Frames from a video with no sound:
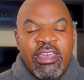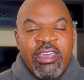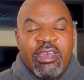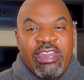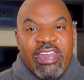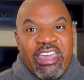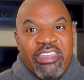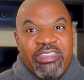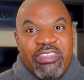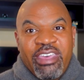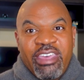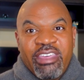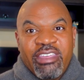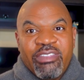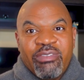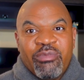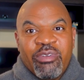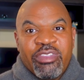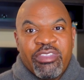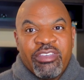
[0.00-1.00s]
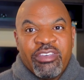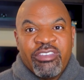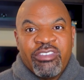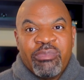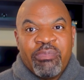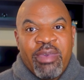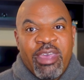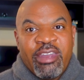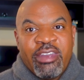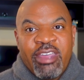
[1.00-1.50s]
And I think with this
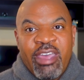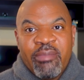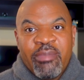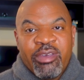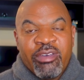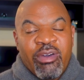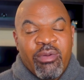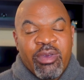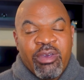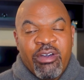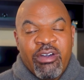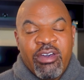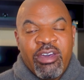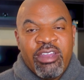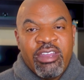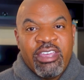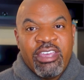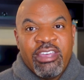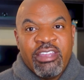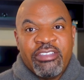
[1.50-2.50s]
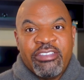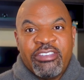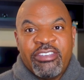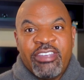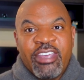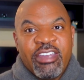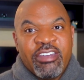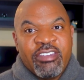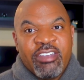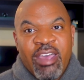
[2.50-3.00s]
pandemic going on, it's
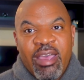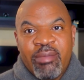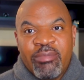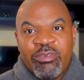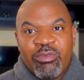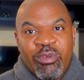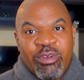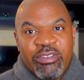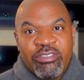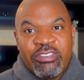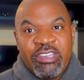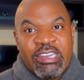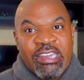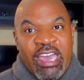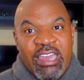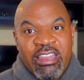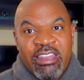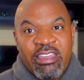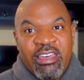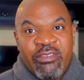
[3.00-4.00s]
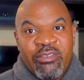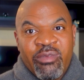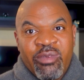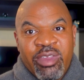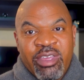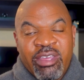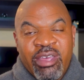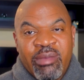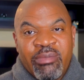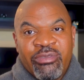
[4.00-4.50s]
10 times worse than 9 11
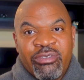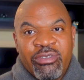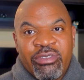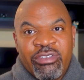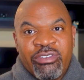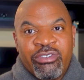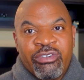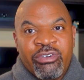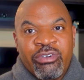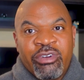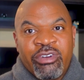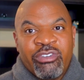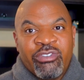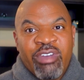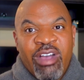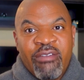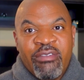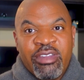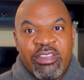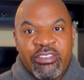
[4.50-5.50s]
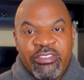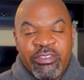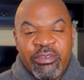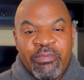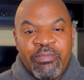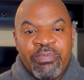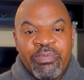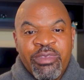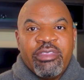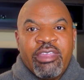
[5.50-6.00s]
when it comes to the tour and
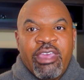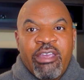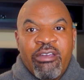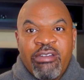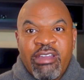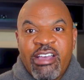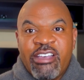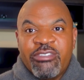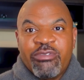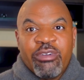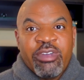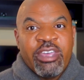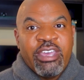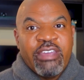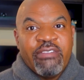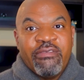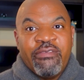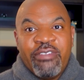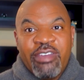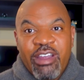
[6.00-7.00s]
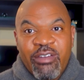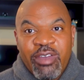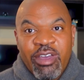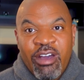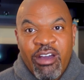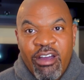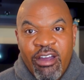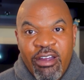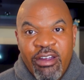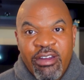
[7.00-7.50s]
travelism. The airlines were hit very
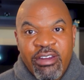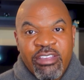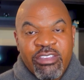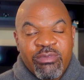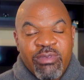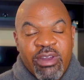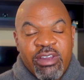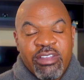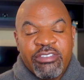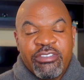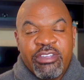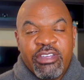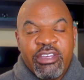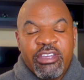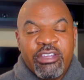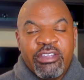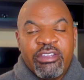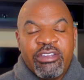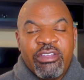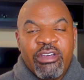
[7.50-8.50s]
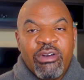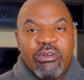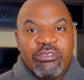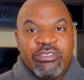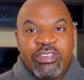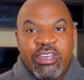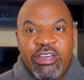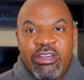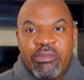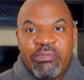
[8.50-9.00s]
hard, as well as the
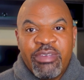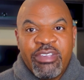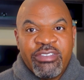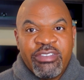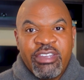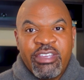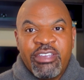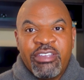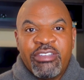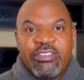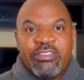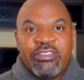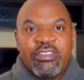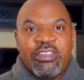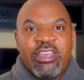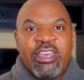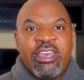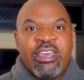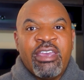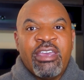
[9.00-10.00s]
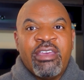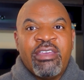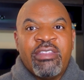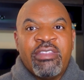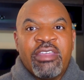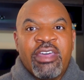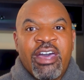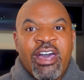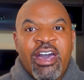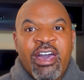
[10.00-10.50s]
hotel business
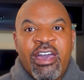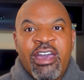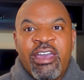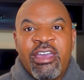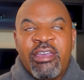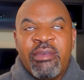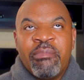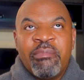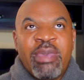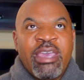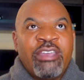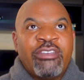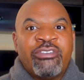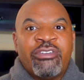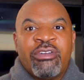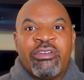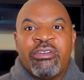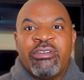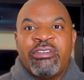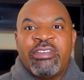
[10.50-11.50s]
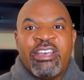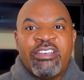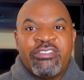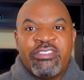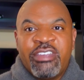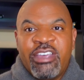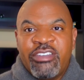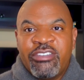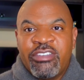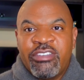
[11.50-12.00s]
and the high major
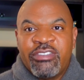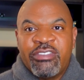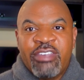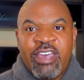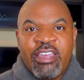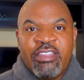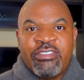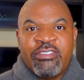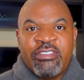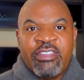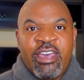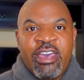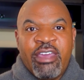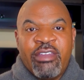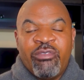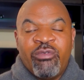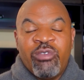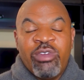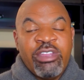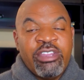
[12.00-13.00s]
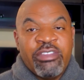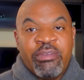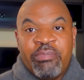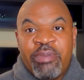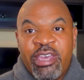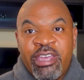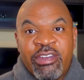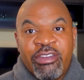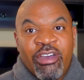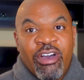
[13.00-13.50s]
destination sites that really
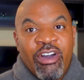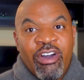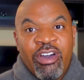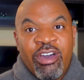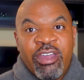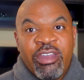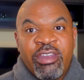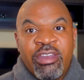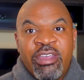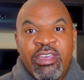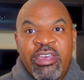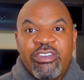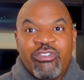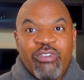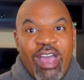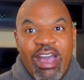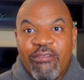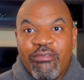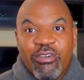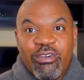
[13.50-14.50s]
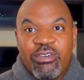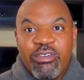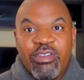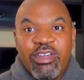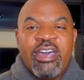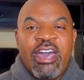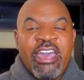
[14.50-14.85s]
depend on travel.